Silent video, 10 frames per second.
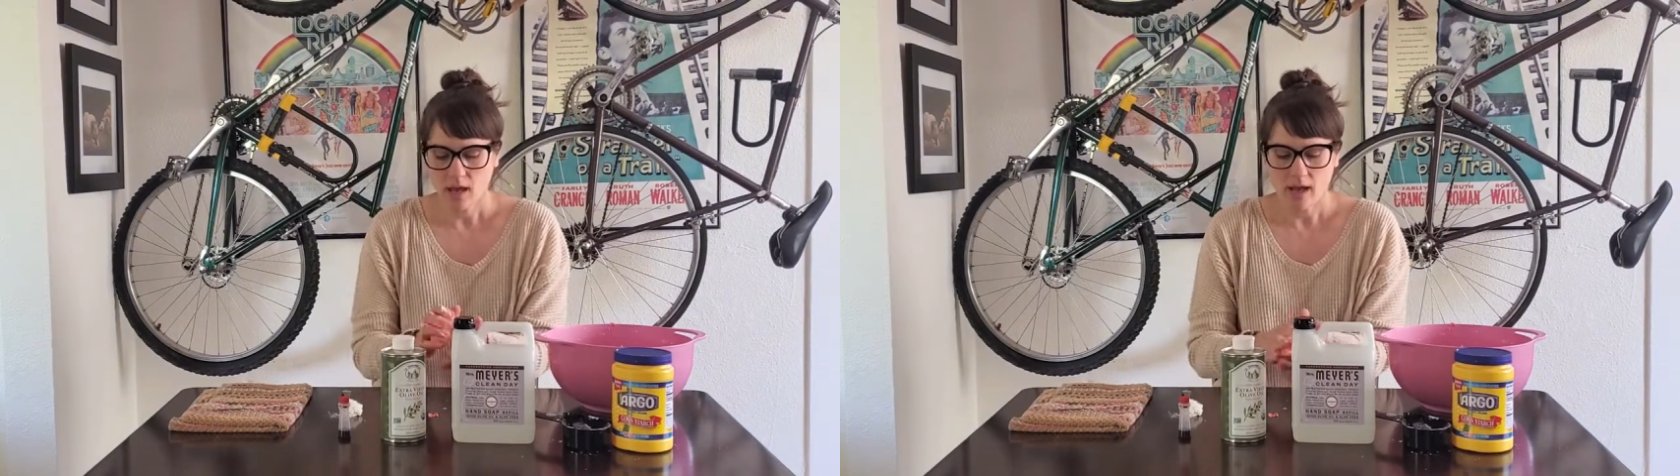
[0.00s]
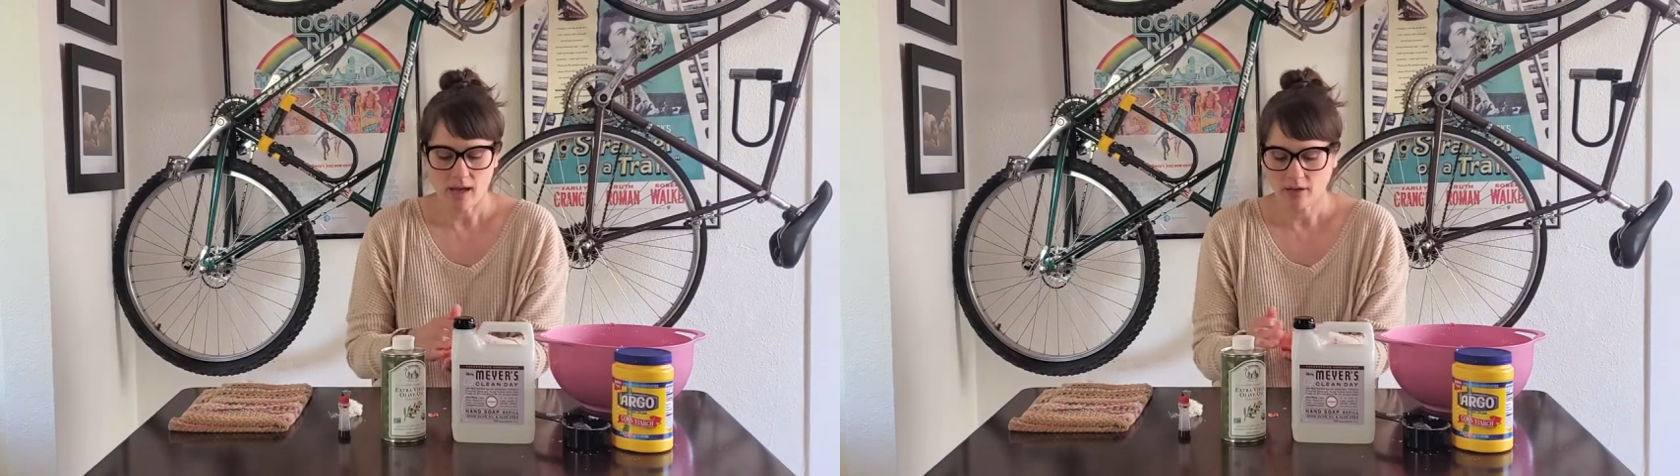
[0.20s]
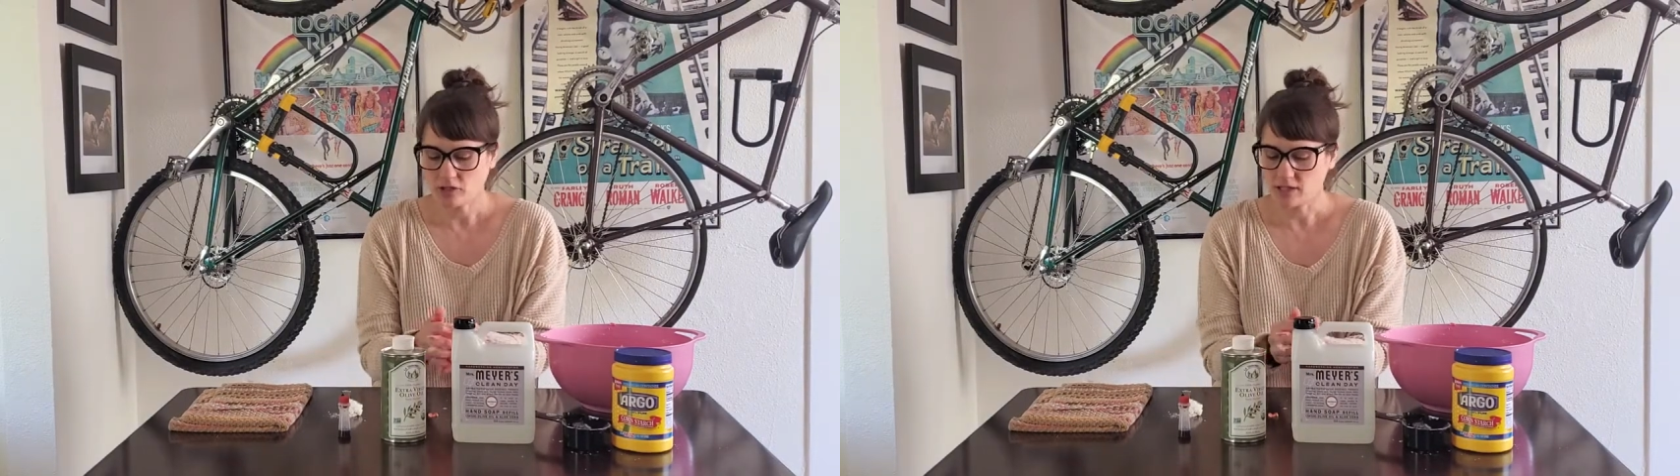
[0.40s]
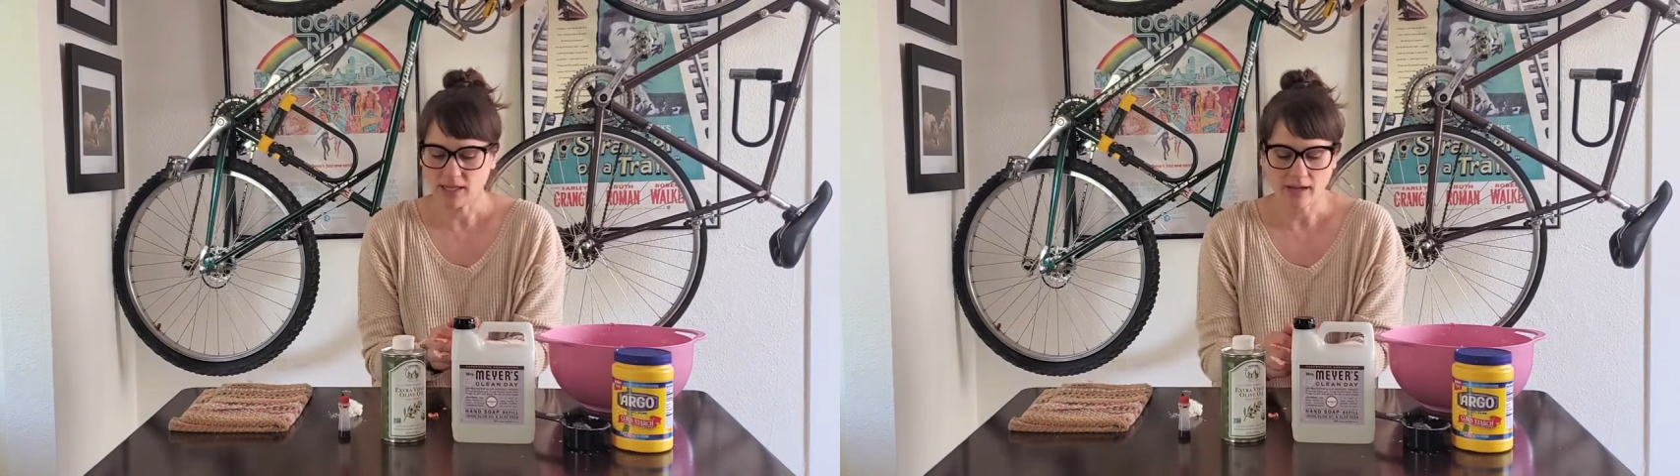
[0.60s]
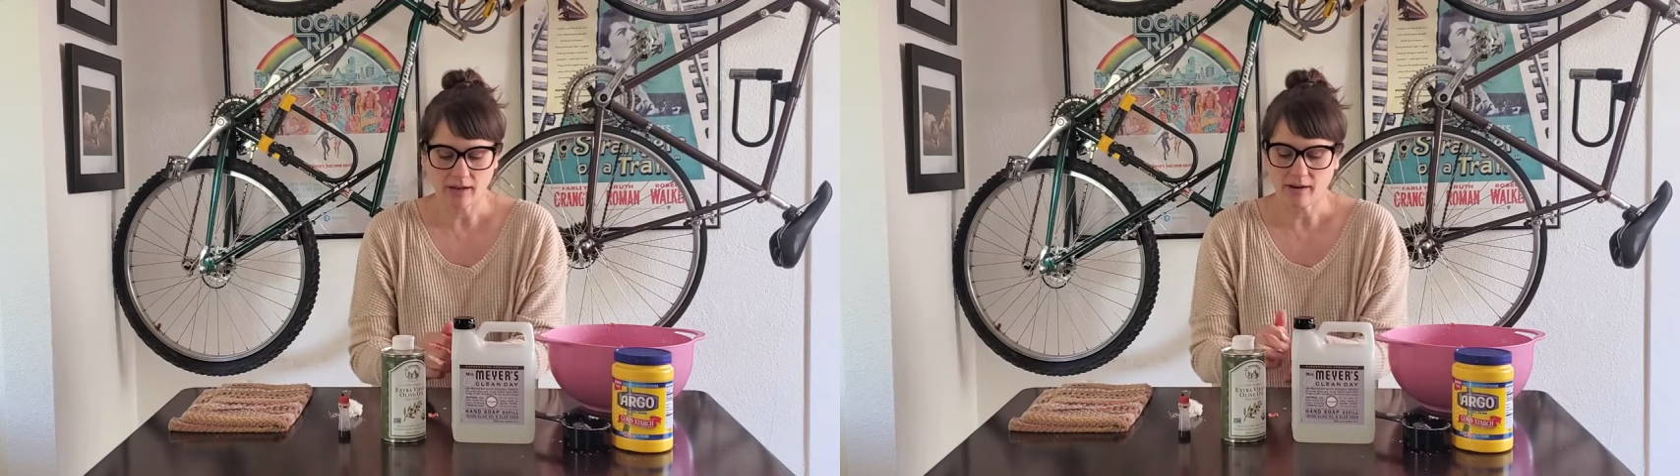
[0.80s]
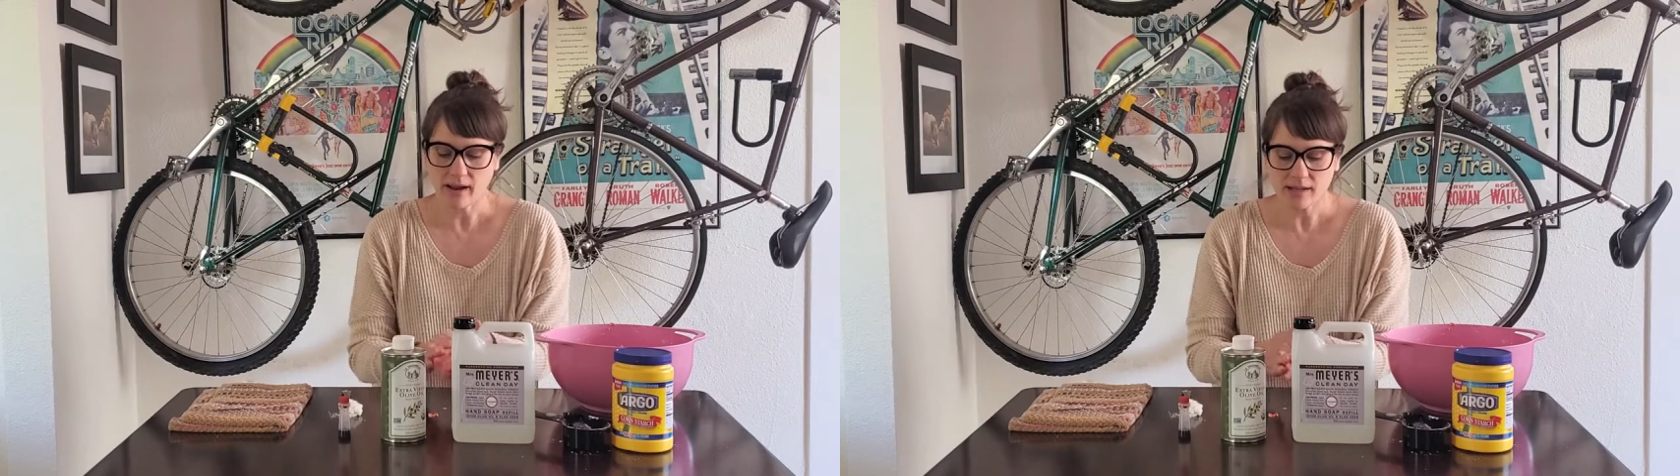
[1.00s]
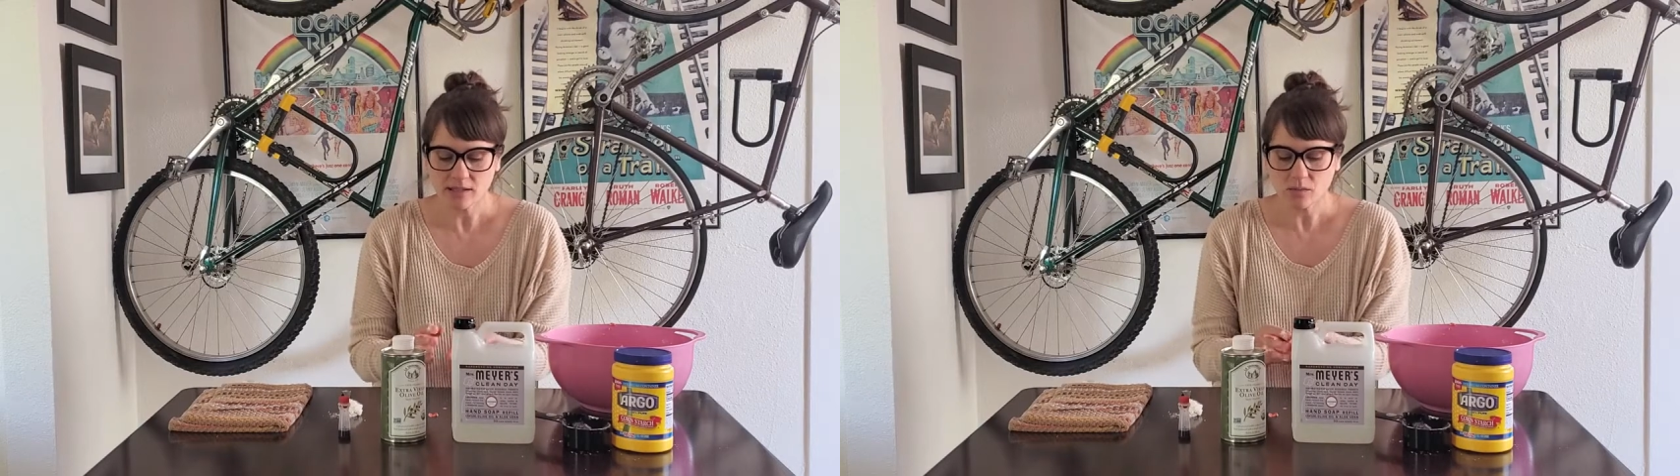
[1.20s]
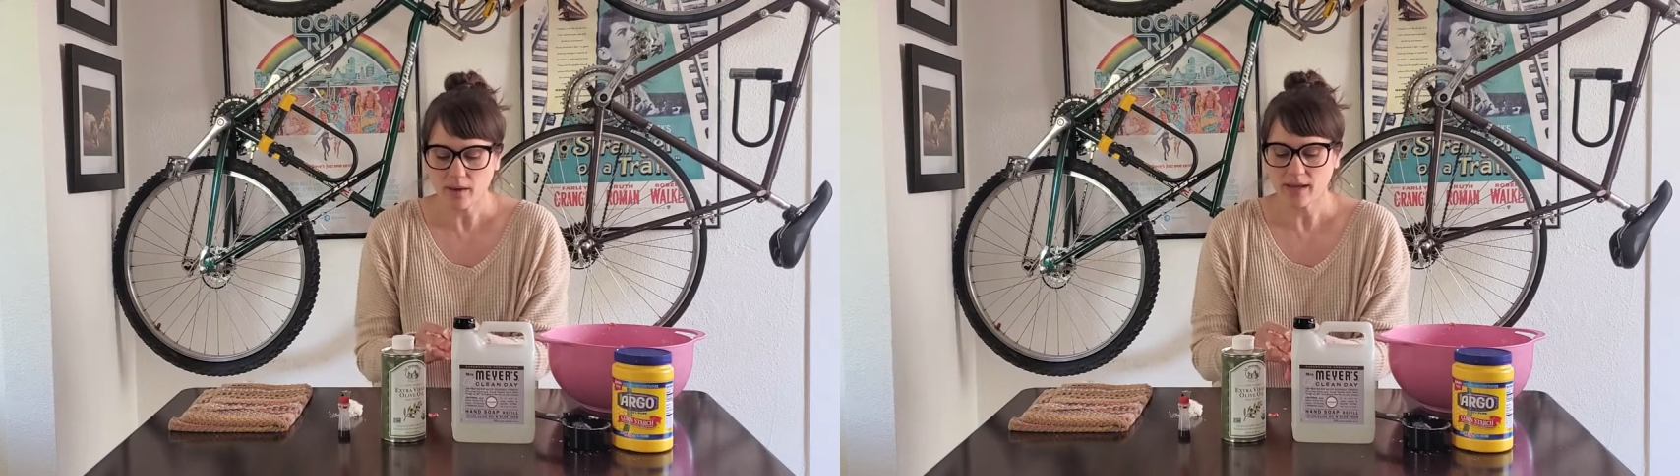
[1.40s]
you're just gonna get your
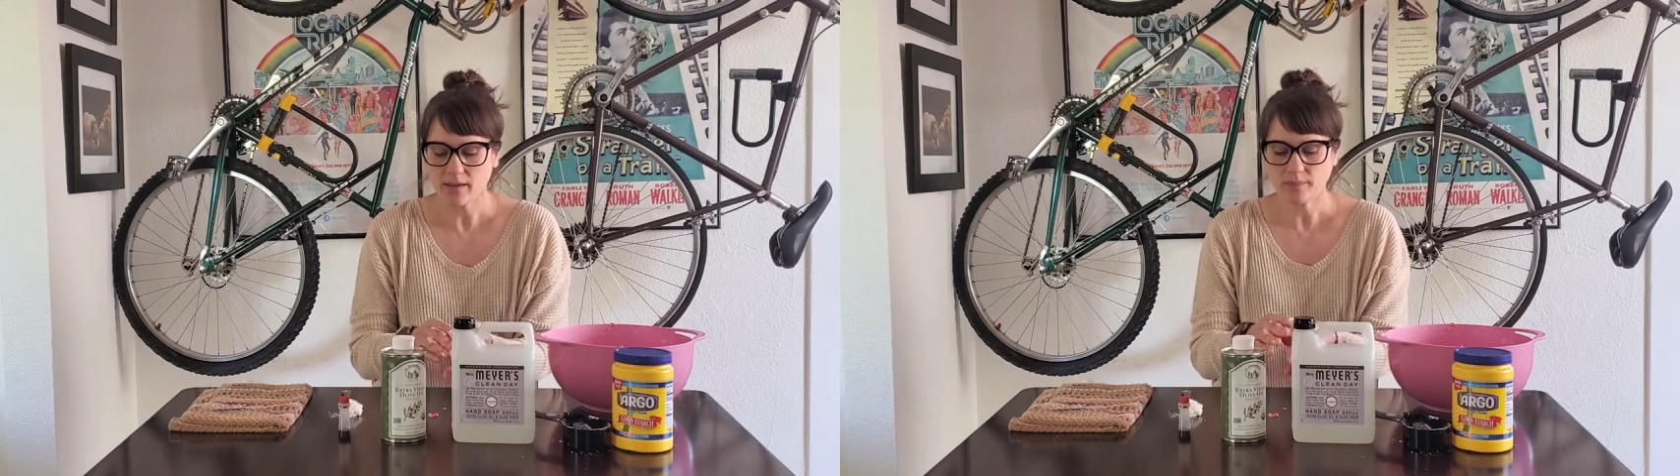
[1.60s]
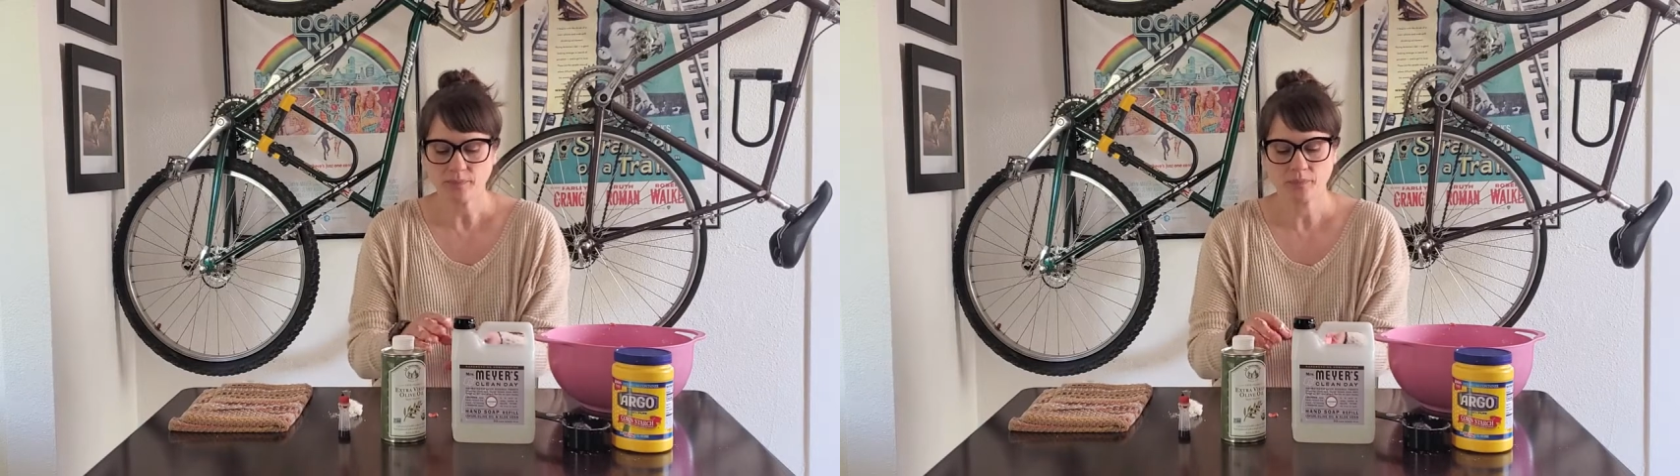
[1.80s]
hands wet.